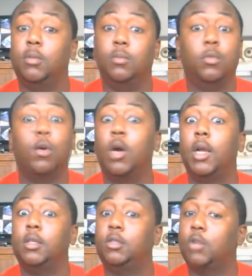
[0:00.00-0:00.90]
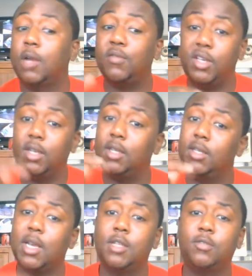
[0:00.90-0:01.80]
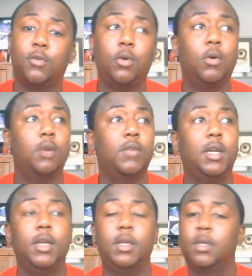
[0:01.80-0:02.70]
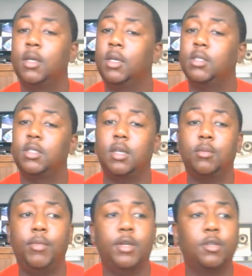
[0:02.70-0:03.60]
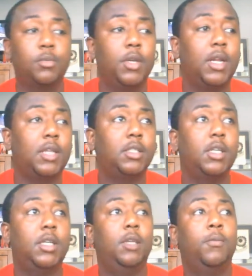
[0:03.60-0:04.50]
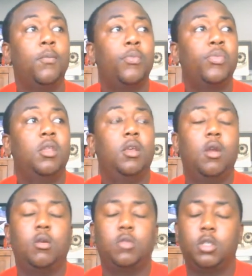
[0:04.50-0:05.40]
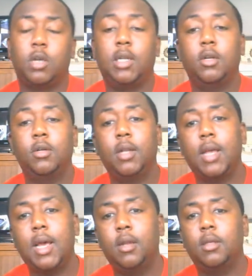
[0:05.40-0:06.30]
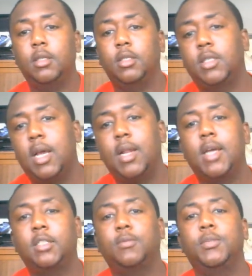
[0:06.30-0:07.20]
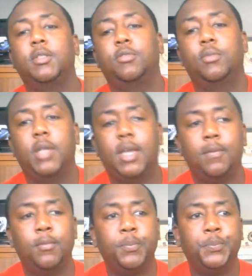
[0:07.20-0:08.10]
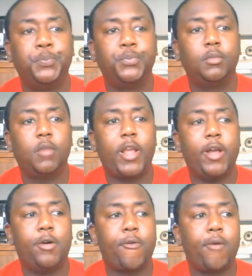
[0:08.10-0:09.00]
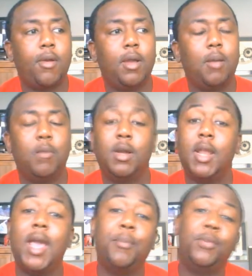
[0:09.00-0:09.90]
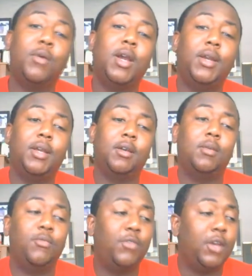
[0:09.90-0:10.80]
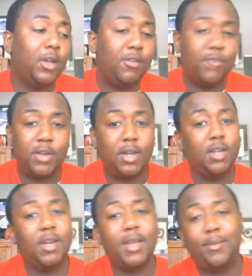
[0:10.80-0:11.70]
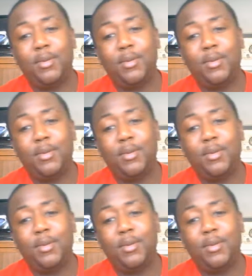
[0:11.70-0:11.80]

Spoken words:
Boy, traffic here in Dallas Fort Worth area, something else, man. I tell you, So I learned got a lot of experience from that. Now I'm unhappy right now. I'm very, very unhappy.